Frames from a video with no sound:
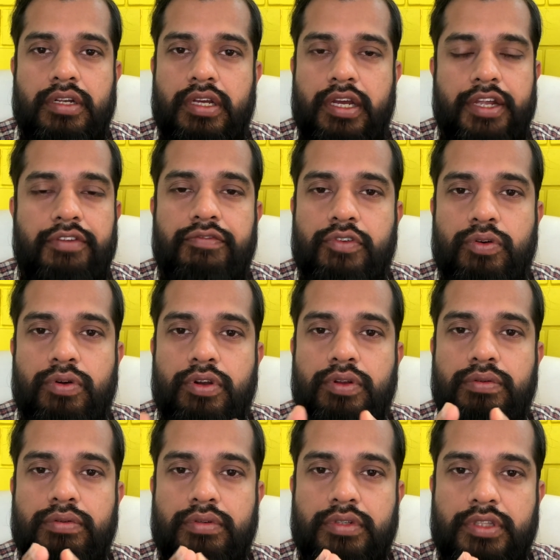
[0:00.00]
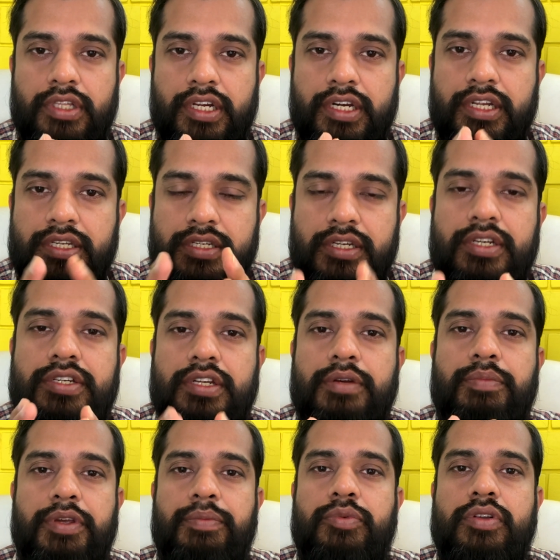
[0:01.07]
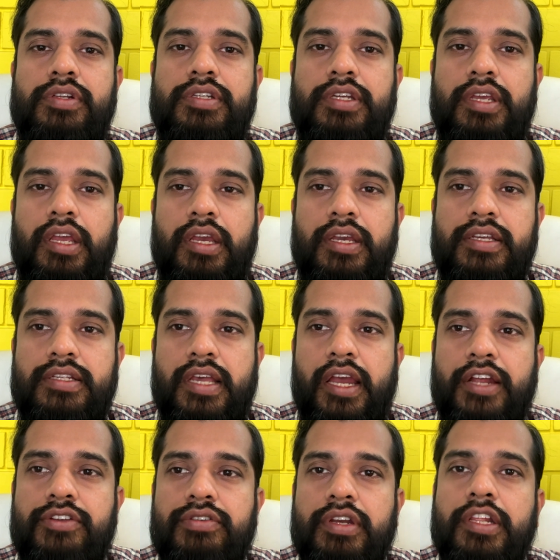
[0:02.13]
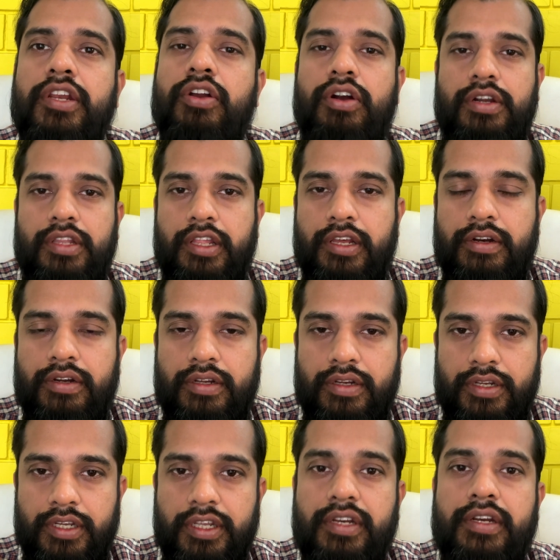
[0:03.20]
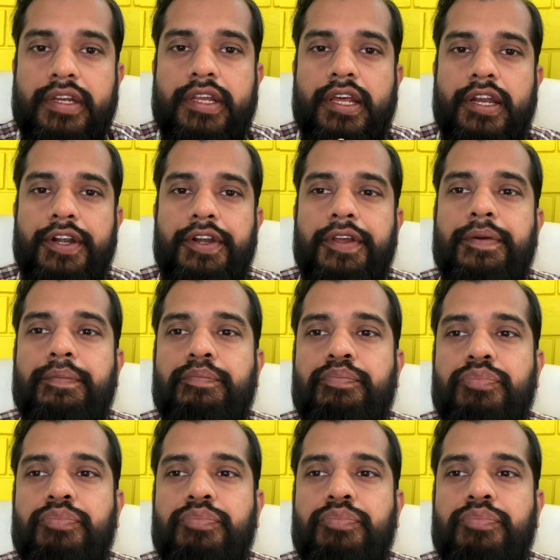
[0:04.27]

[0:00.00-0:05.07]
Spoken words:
I've told you, the distinction people see is actually not there in reality.